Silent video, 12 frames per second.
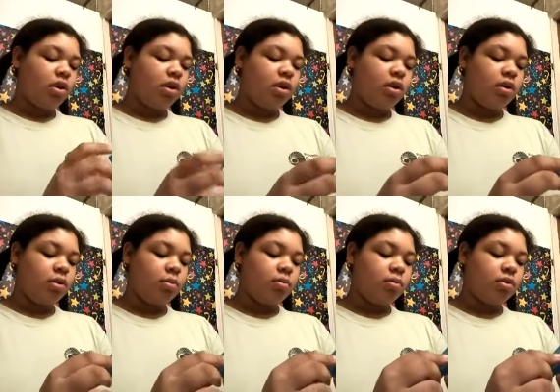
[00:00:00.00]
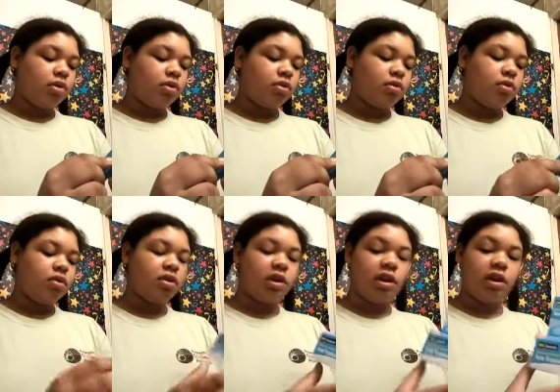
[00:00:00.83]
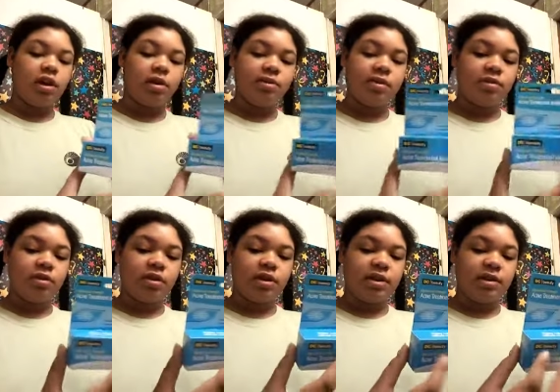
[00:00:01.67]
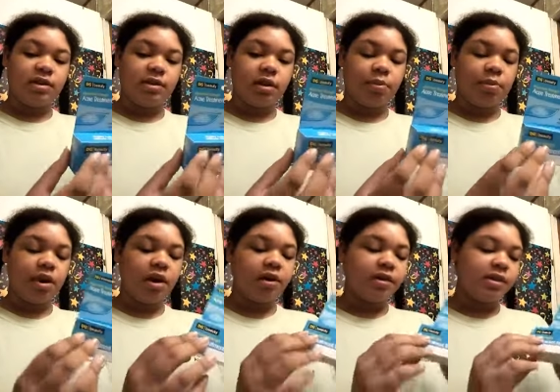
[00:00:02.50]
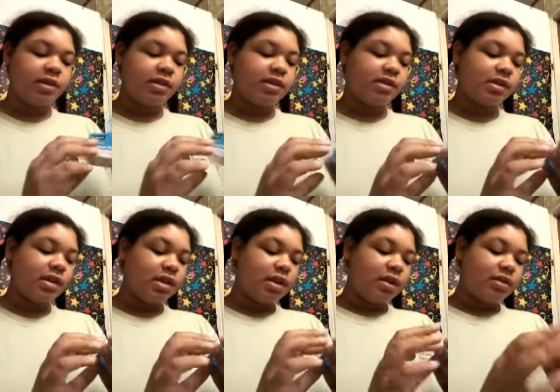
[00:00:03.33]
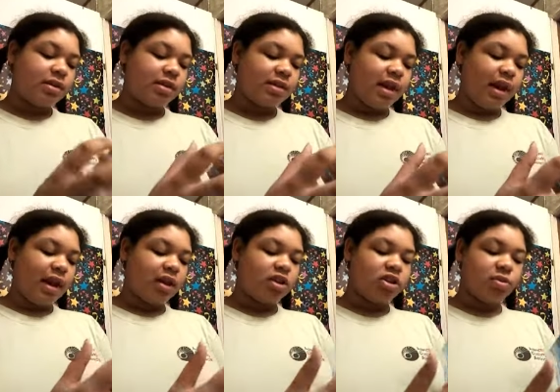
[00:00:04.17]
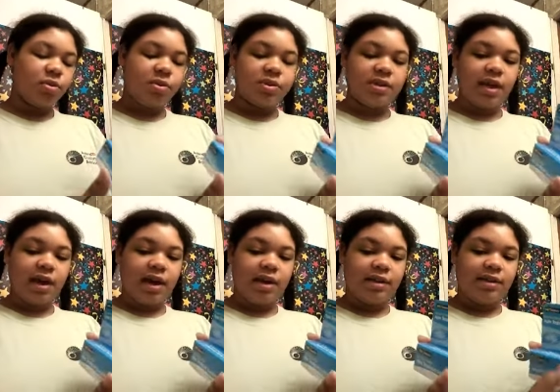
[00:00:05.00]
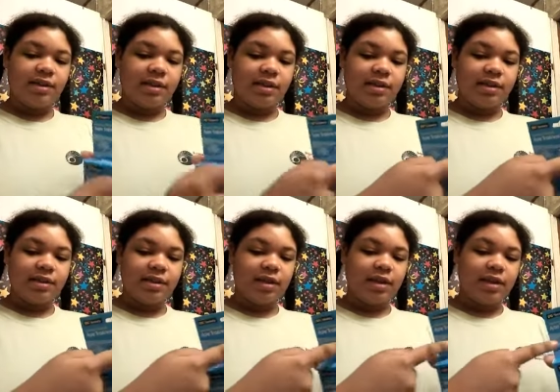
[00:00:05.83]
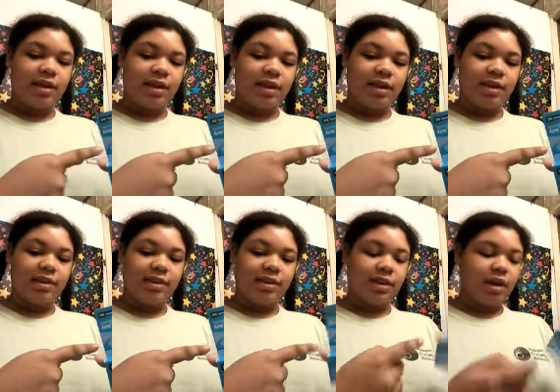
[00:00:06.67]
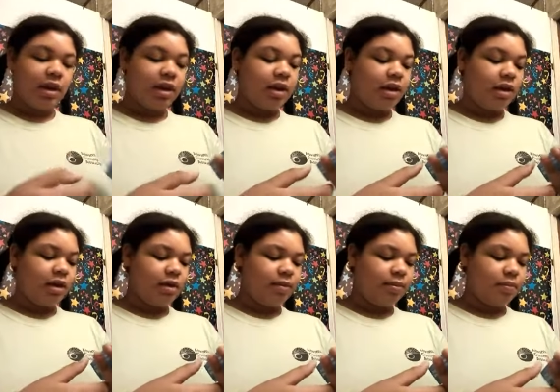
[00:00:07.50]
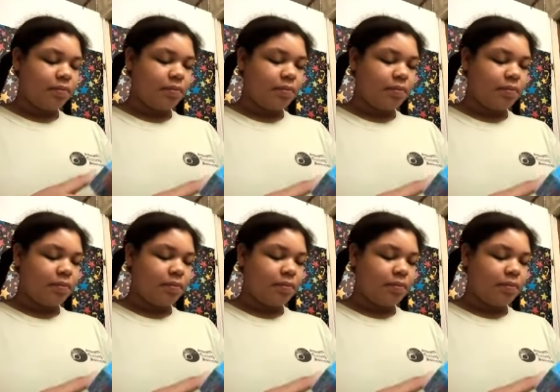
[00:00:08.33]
Um, yeah, it comes in one of these like boxes. It says actual size is this, um,